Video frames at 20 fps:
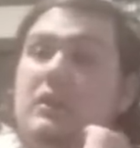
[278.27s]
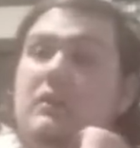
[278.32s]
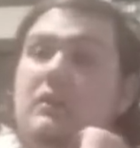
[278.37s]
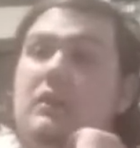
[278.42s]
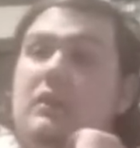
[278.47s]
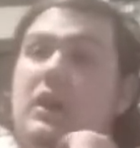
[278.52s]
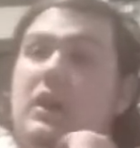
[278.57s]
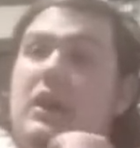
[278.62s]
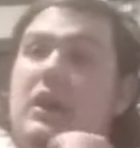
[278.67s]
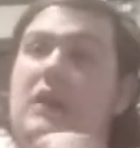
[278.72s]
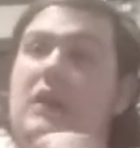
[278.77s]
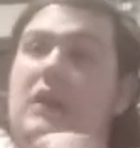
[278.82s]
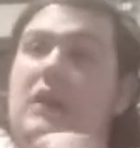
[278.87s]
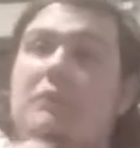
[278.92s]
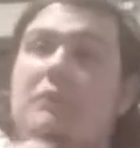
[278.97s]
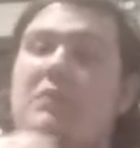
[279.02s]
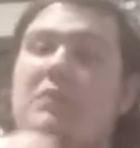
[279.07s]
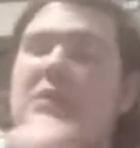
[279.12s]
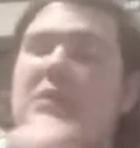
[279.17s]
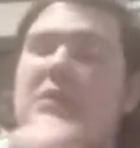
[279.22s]

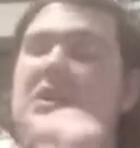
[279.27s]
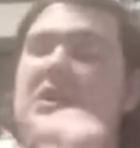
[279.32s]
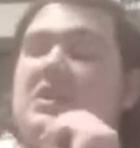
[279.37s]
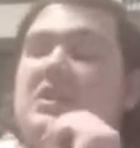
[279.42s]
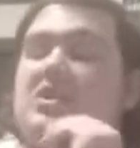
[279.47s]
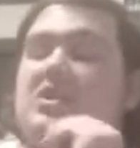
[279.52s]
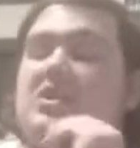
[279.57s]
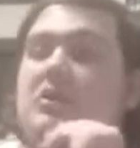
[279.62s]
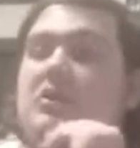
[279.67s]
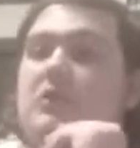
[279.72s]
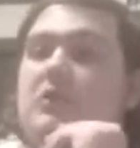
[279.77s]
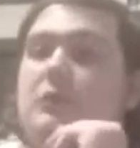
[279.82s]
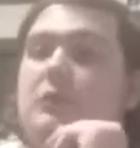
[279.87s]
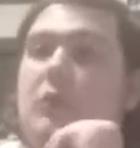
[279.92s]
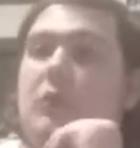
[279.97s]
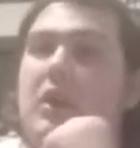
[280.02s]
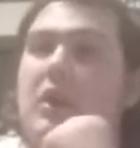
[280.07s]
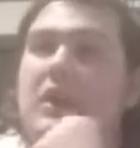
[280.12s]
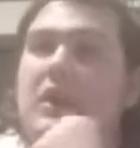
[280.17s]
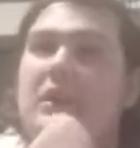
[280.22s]
probably Uncharted
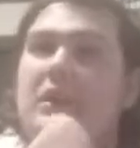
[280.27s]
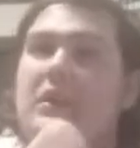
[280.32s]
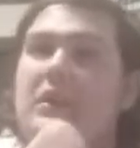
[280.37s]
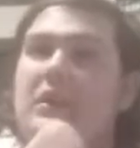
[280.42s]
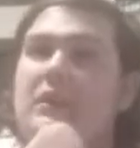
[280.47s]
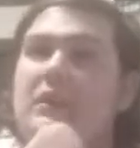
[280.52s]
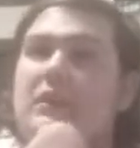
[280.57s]
1,